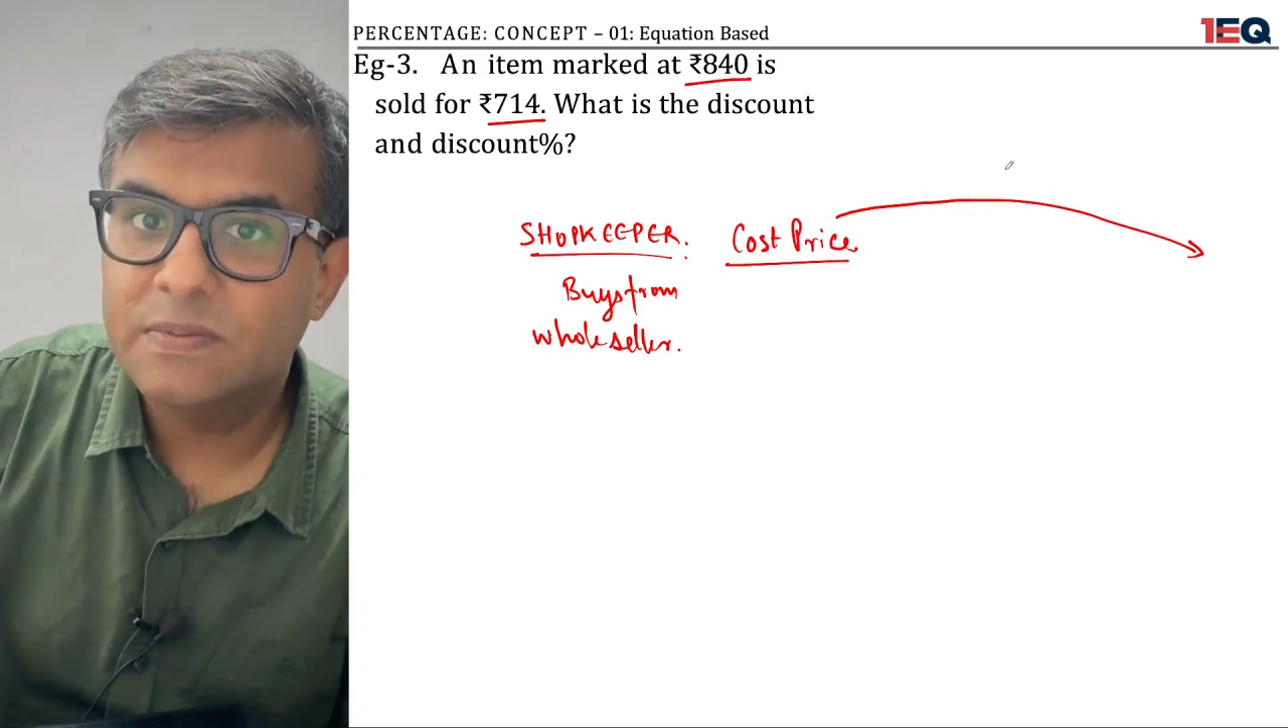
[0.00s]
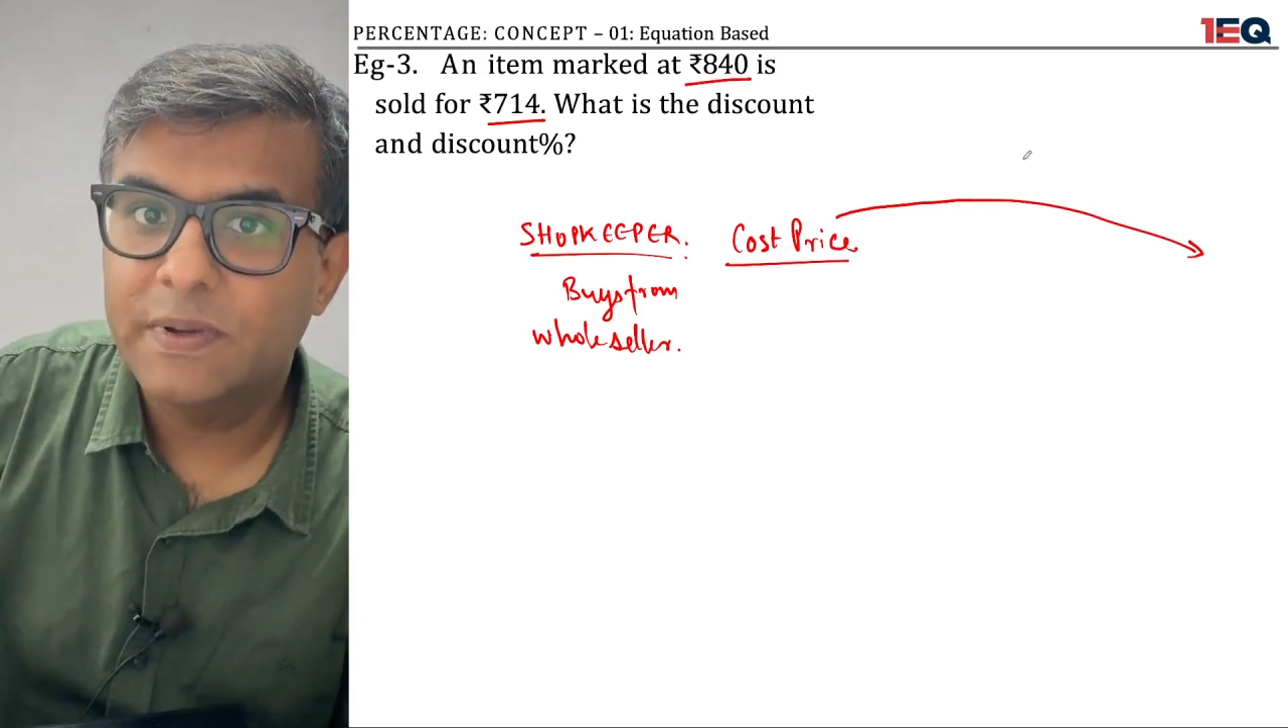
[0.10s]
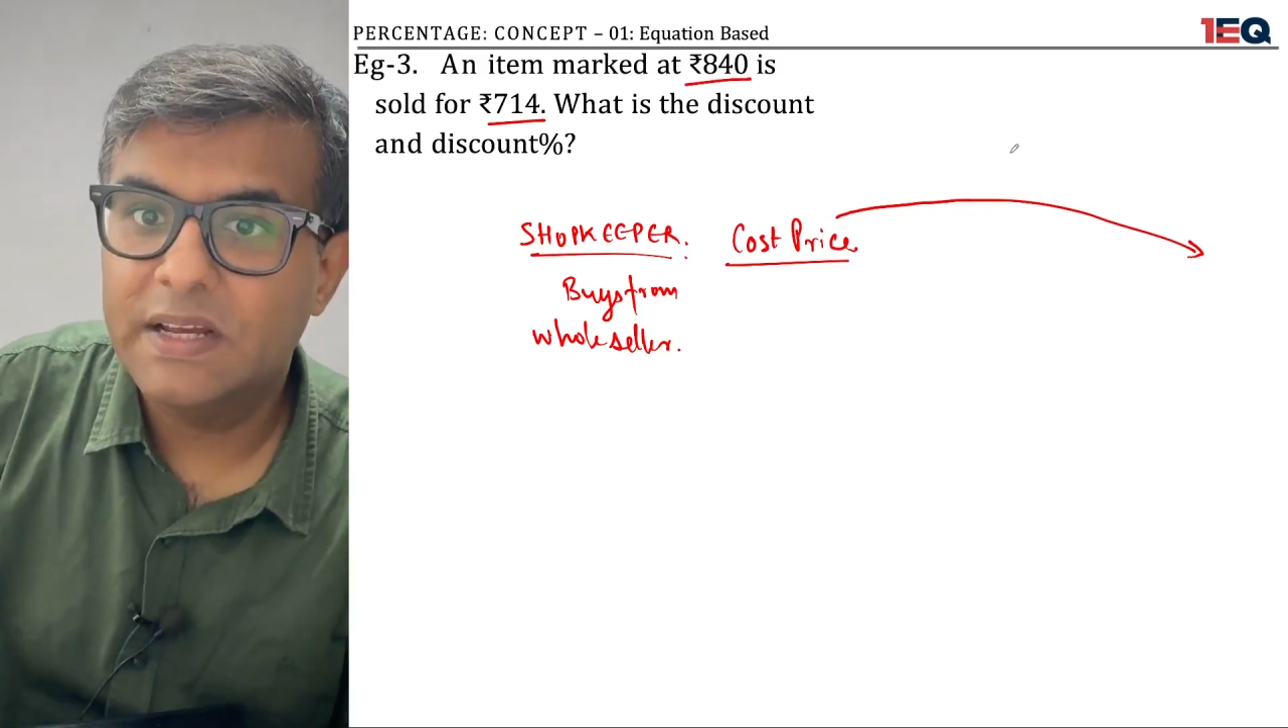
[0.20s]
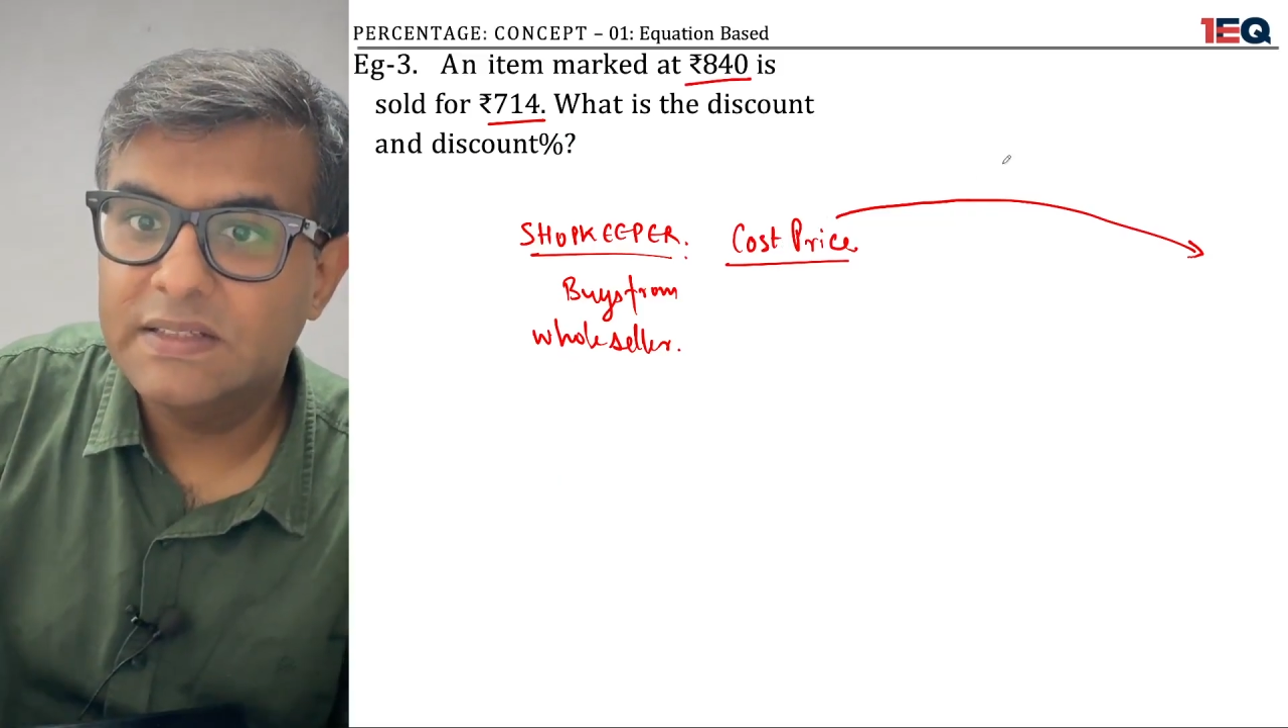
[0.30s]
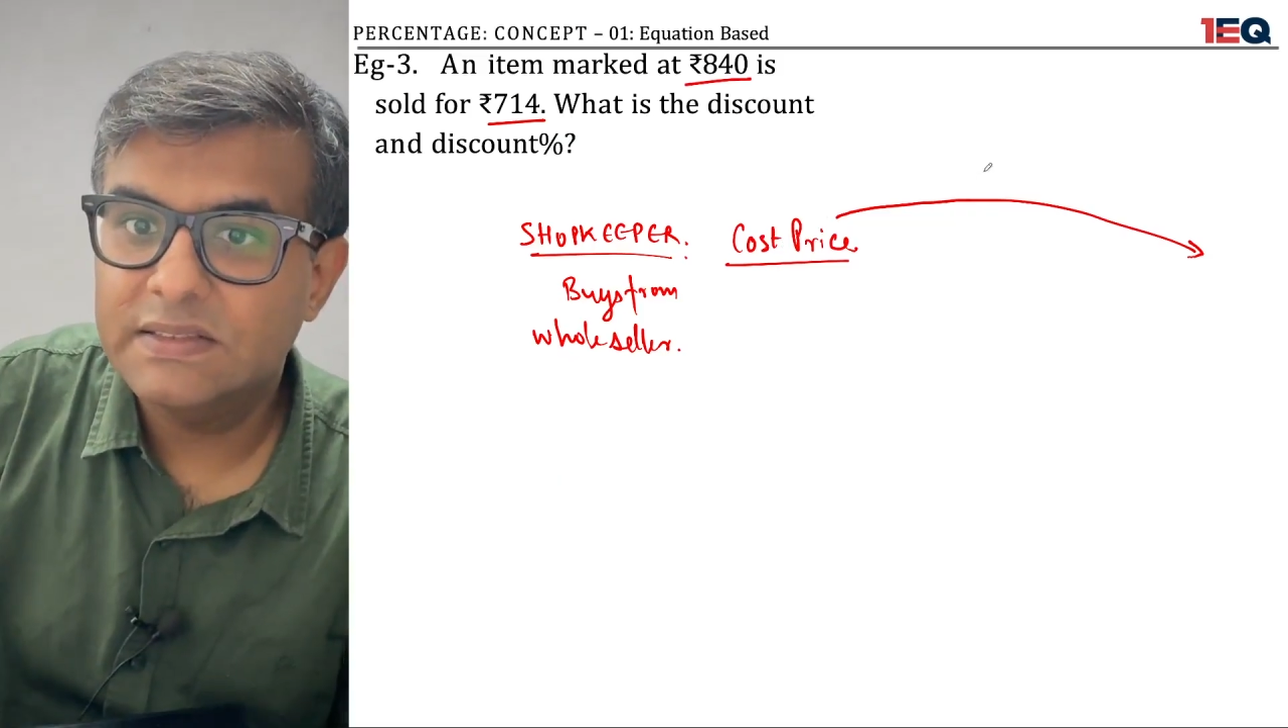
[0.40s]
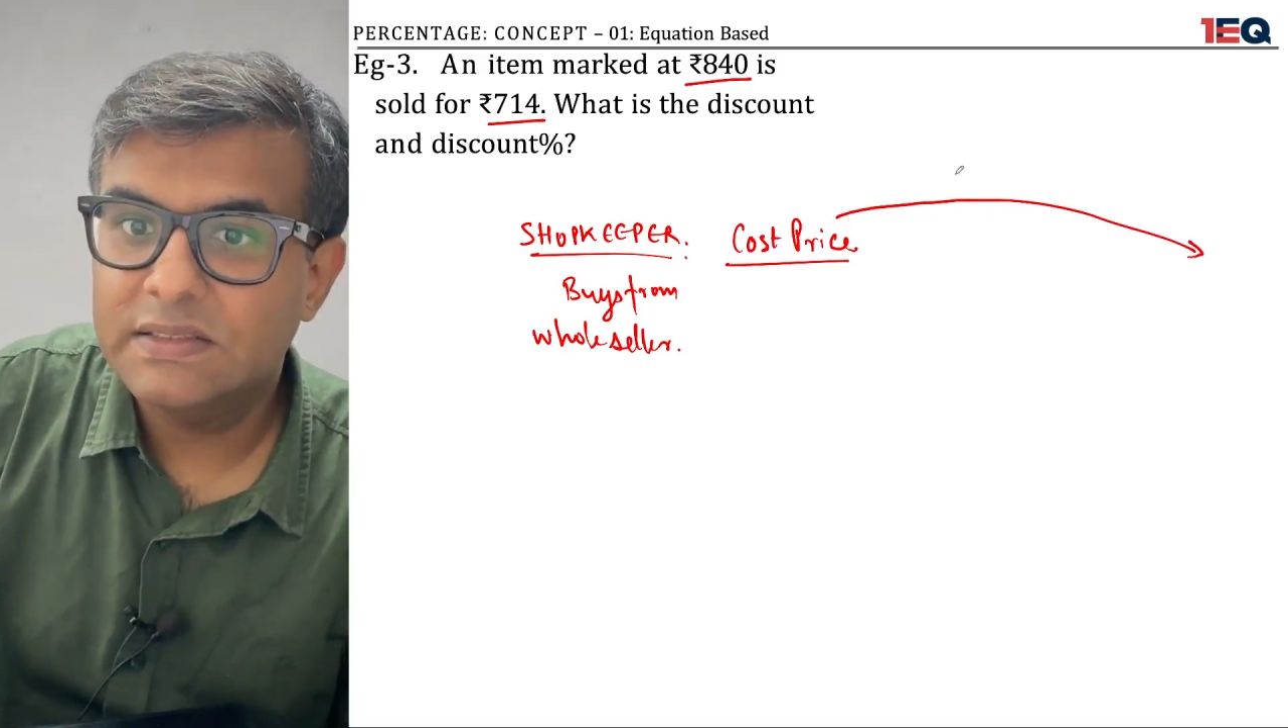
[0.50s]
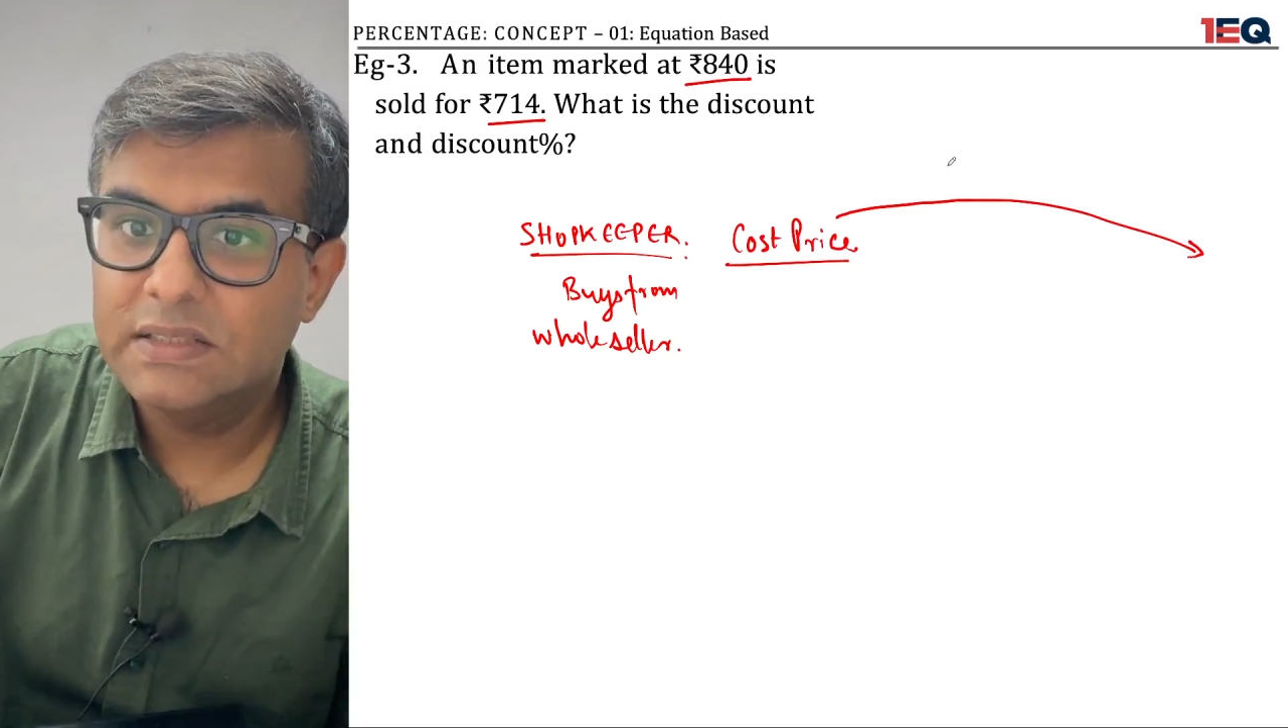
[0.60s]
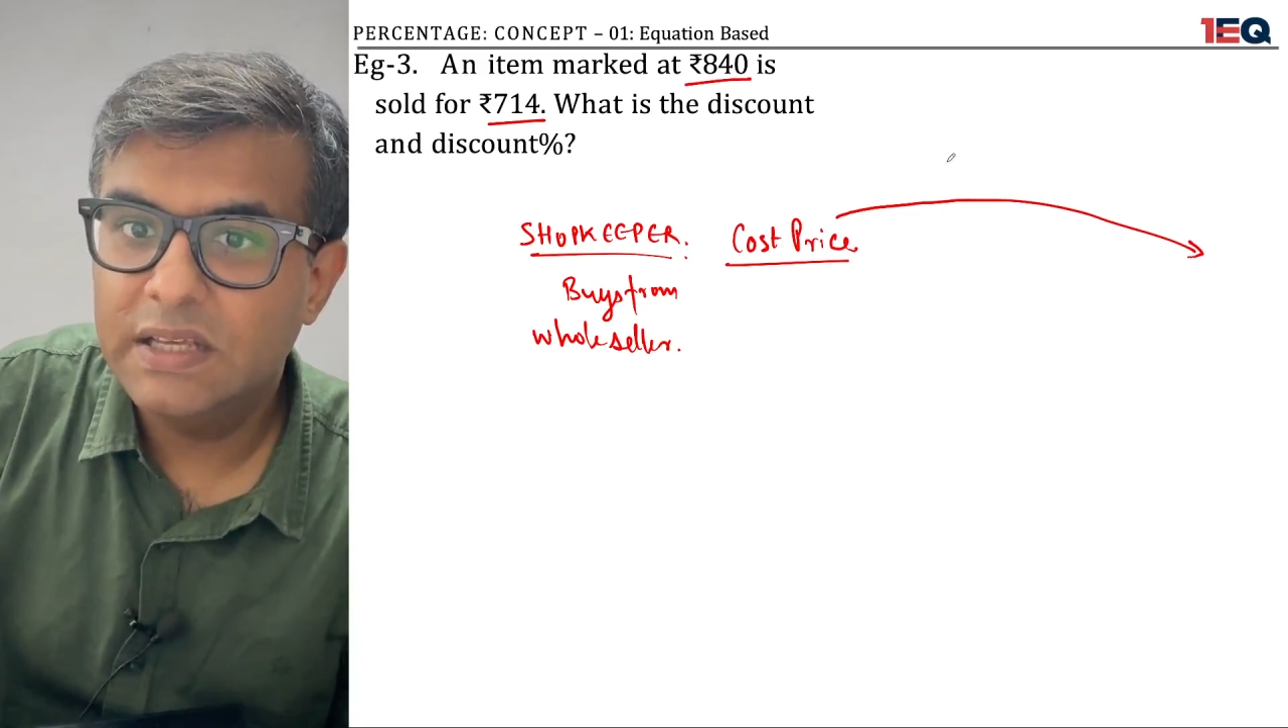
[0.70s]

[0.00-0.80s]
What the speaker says: price,